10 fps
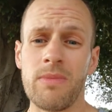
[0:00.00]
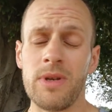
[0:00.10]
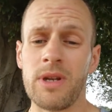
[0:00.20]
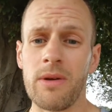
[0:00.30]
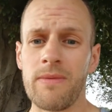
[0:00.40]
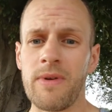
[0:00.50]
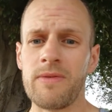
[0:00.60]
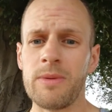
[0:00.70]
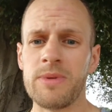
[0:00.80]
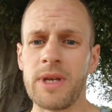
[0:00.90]
you know
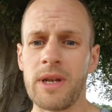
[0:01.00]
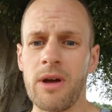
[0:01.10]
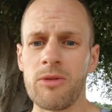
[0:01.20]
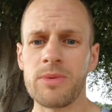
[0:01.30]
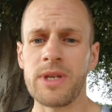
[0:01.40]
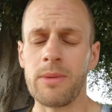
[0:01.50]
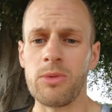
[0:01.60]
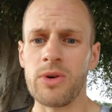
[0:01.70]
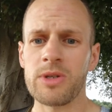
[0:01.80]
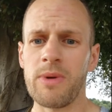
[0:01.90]
50% 100%
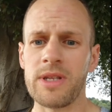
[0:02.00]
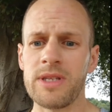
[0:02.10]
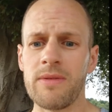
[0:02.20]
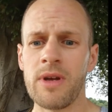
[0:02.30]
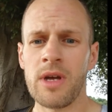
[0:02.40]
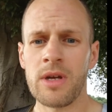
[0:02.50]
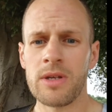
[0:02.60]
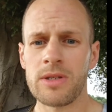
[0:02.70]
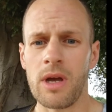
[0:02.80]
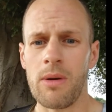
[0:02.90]
more expensive
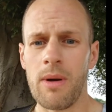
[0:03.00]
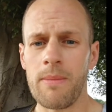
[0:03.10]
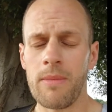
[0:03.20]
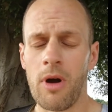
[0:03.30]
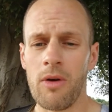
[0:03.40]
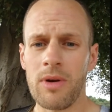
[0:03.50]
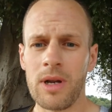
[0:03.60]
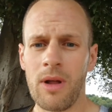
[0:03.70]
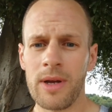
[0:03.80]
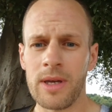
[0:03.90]
so um, I really
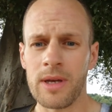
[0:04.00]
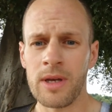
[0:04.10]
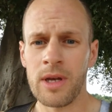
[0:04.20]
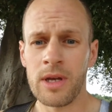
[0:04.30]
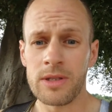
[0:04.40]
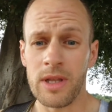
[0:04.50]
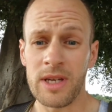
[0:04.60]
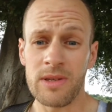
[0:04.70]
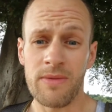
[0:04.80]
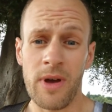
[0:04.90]
like it so
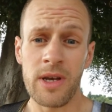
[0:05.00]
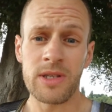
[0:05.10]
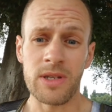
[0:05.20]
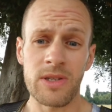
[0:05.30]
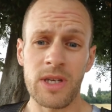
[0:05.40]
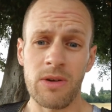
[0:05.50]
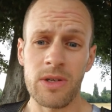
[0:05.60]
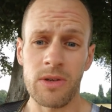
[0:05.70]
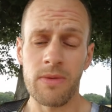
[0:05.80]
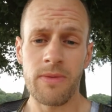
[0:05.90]
that's the first in a
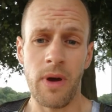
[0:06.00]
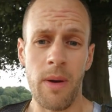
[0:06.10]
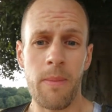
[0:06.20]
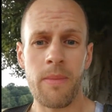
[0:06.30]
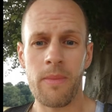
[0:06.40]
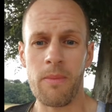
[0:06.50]
series of um,